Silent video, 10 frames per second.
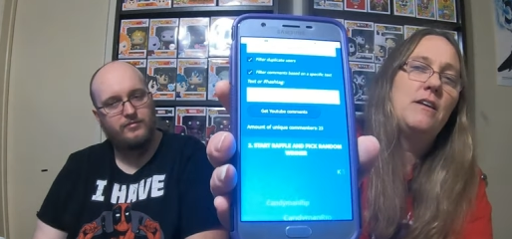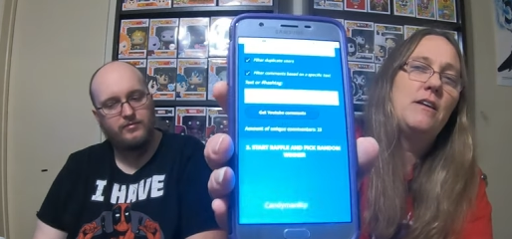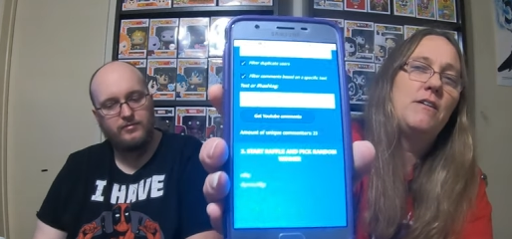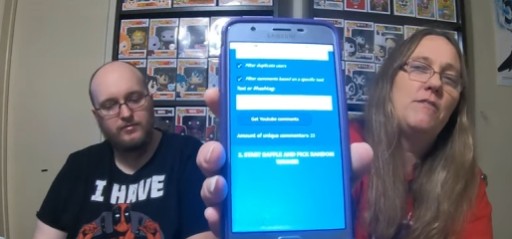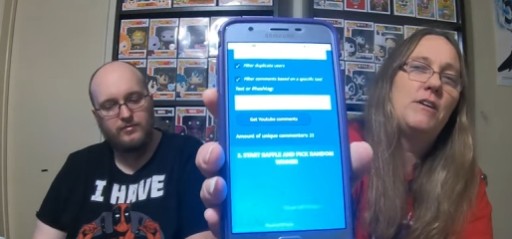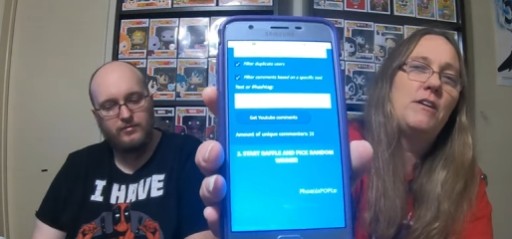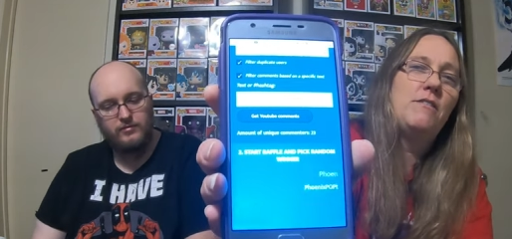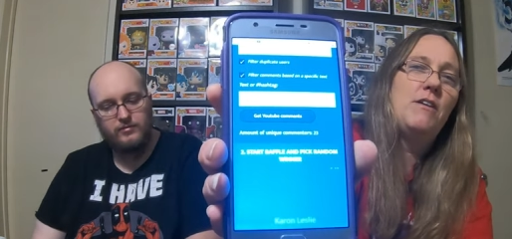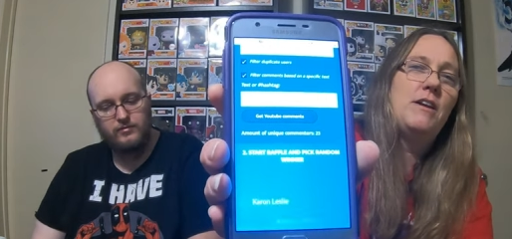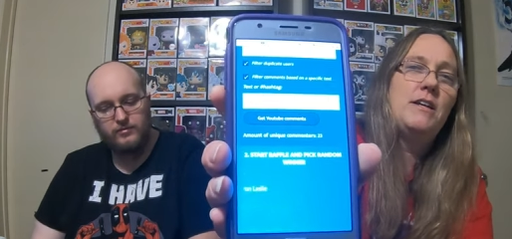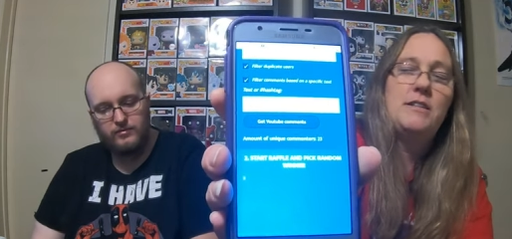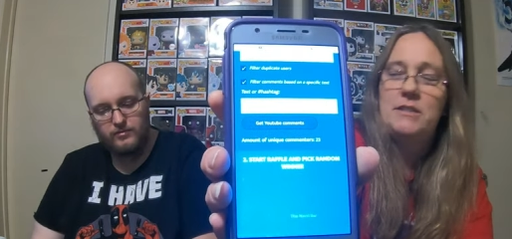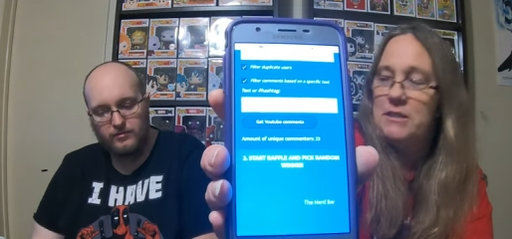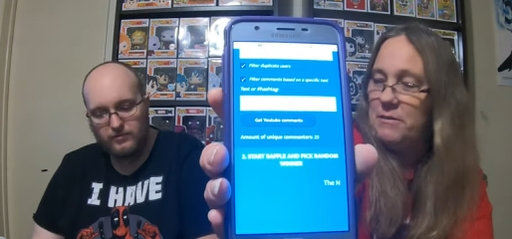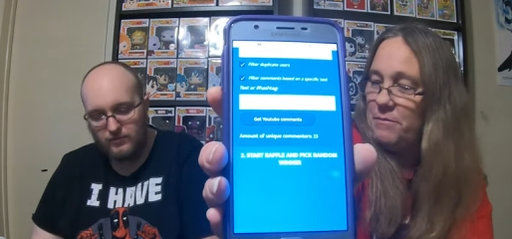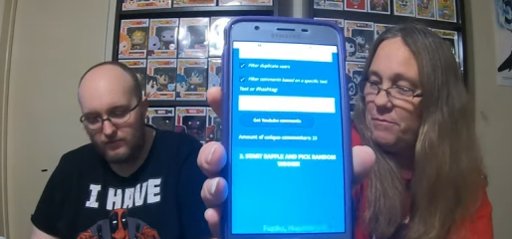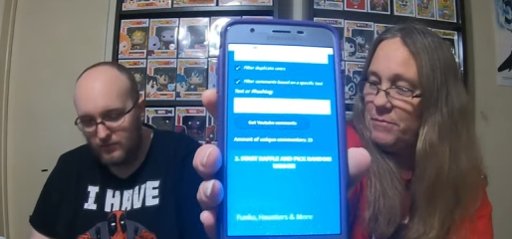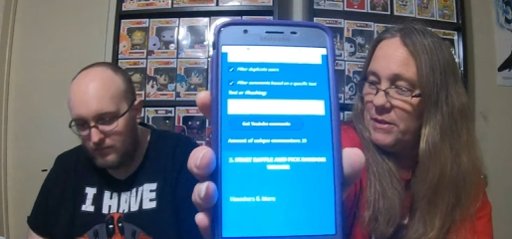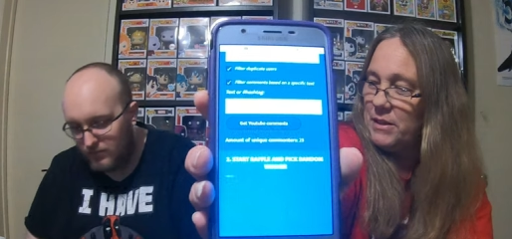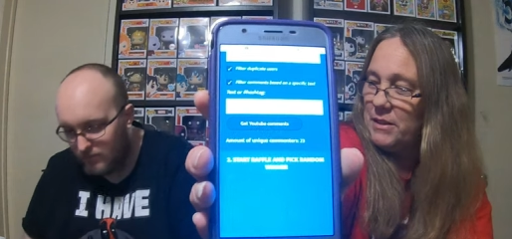Speaker 1: And we're going to run it.
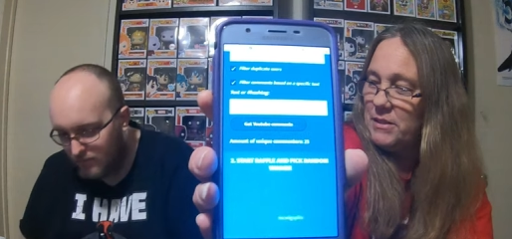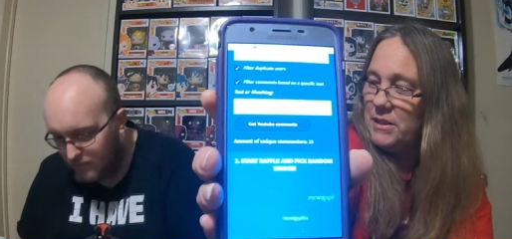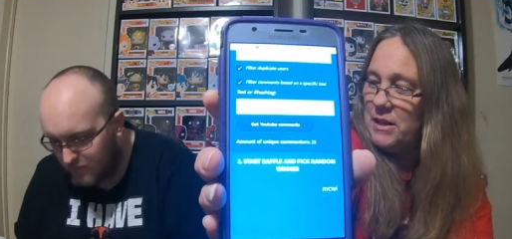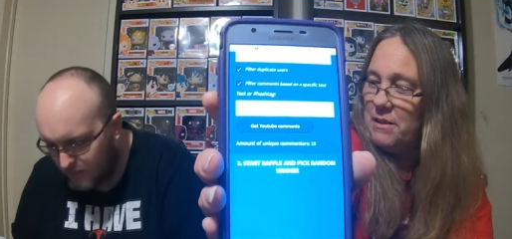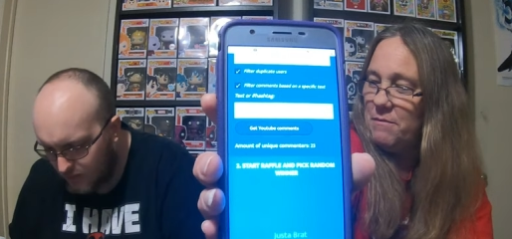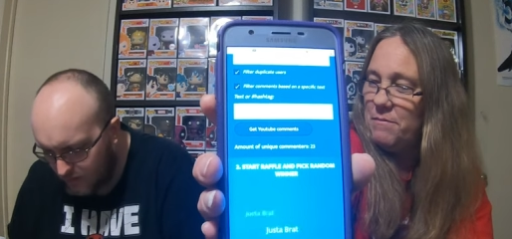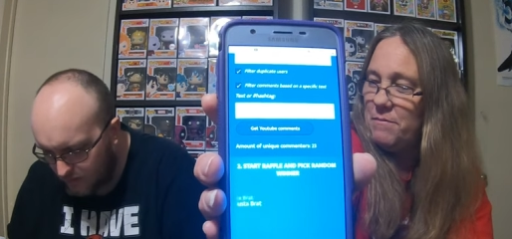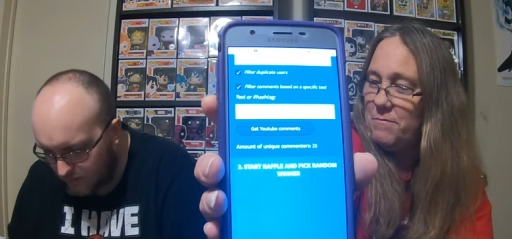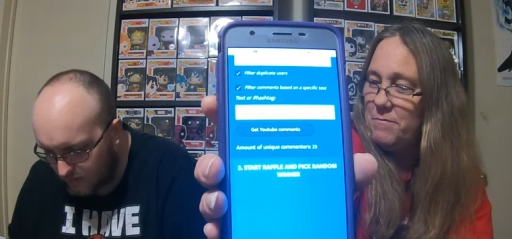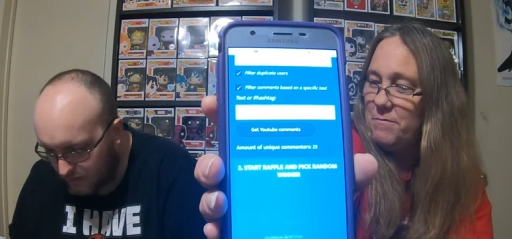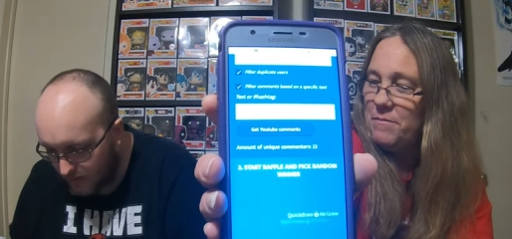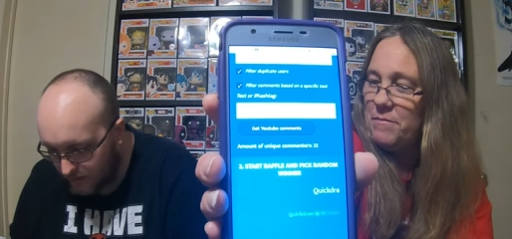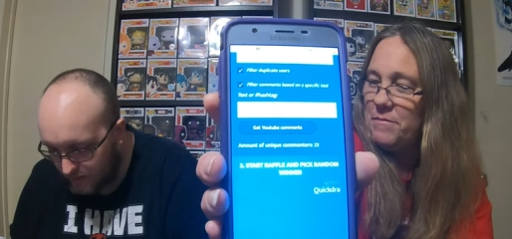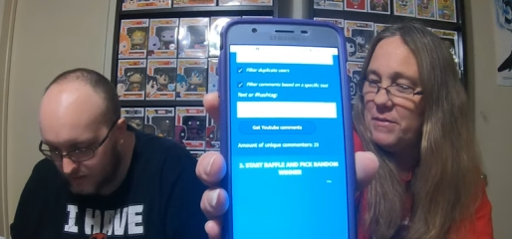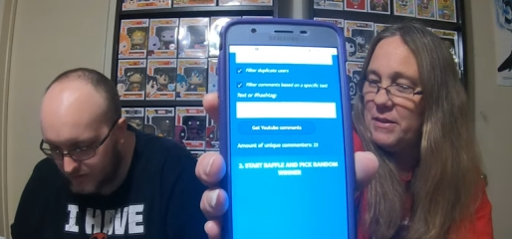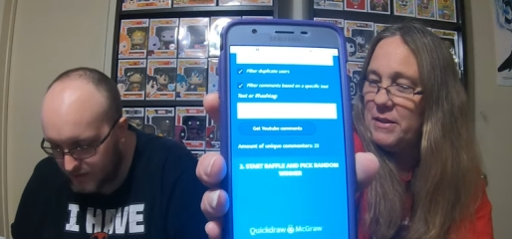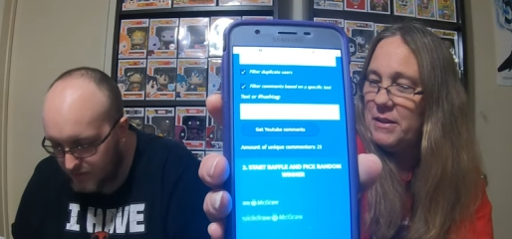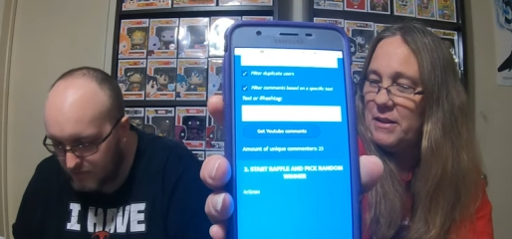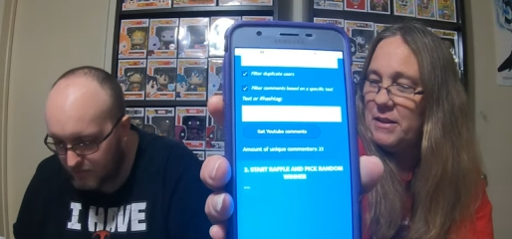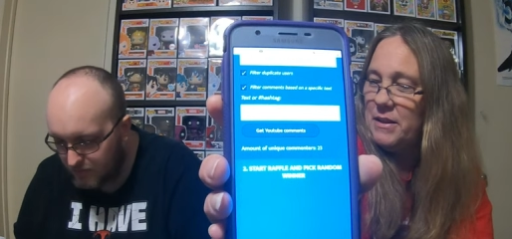Can they see it? Yeah, they can see
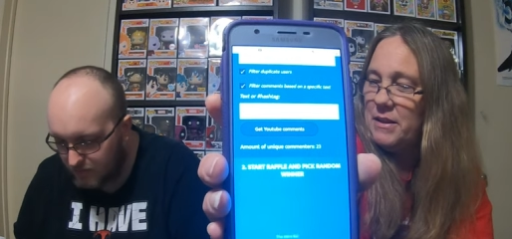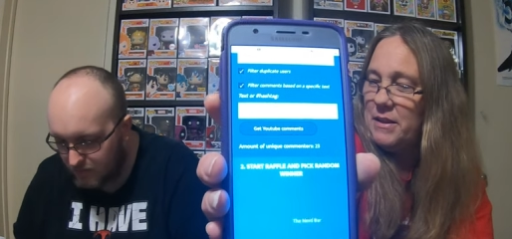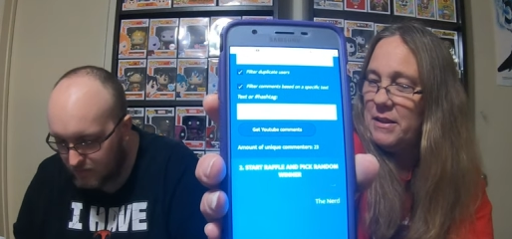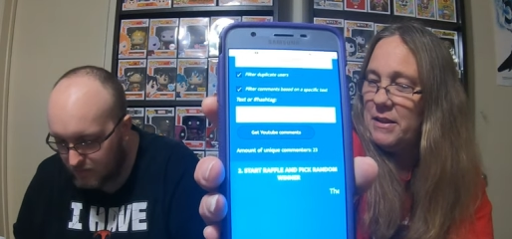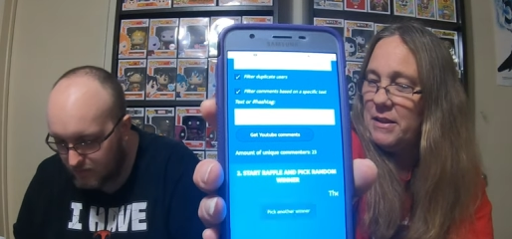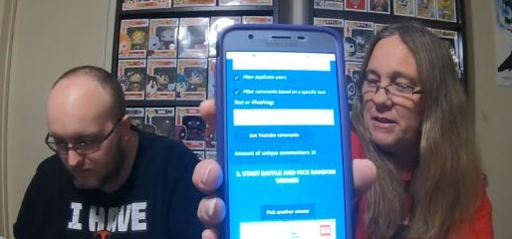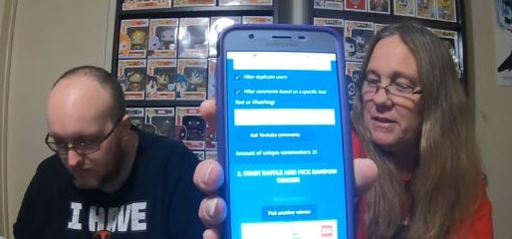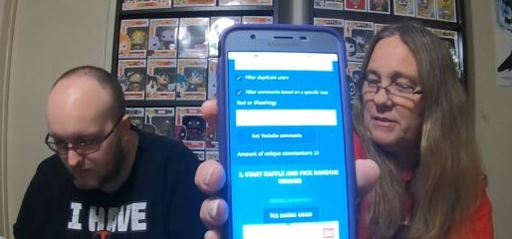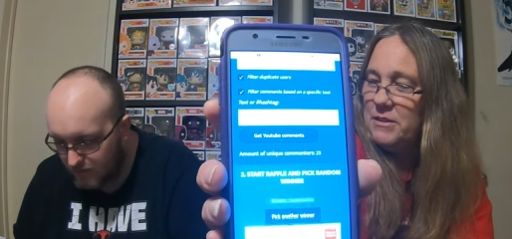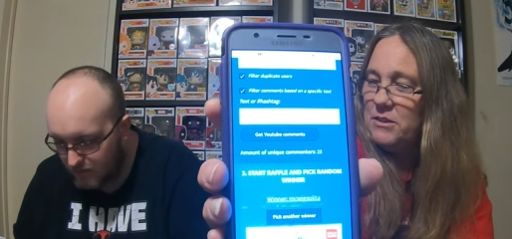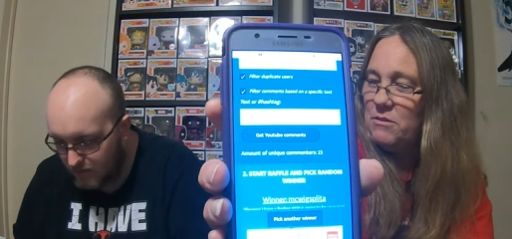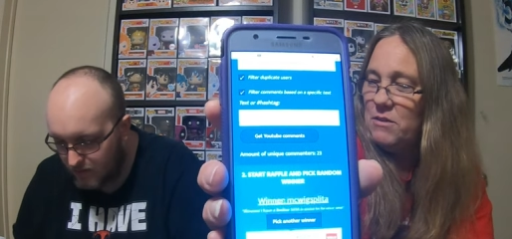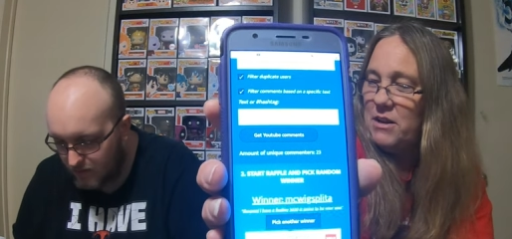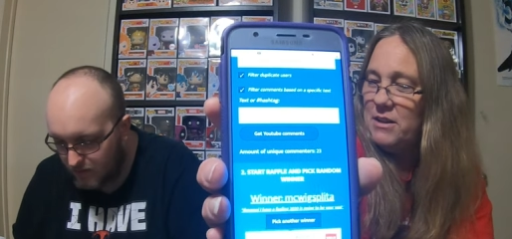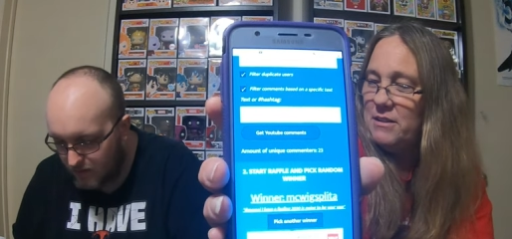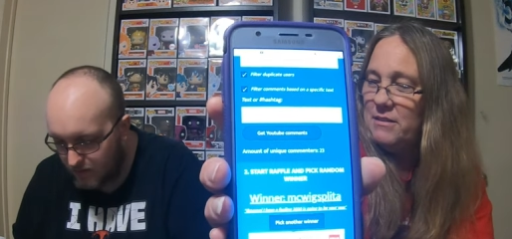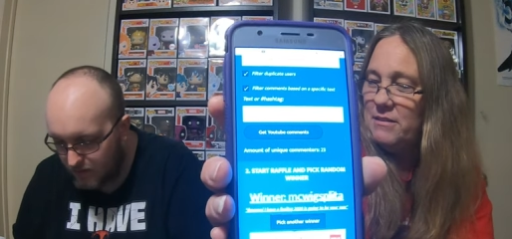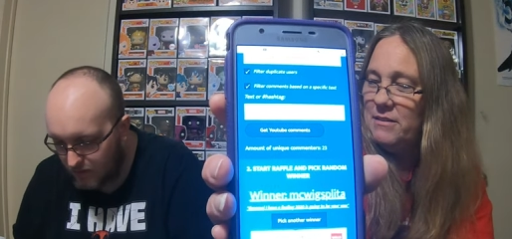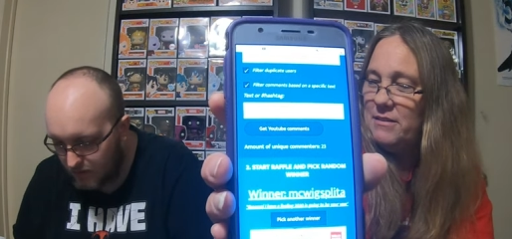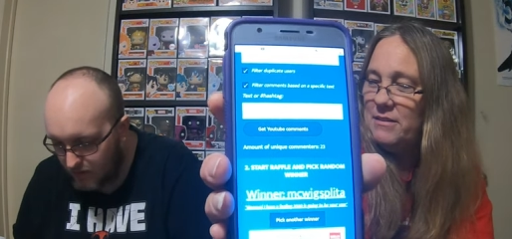it. Is it still running? I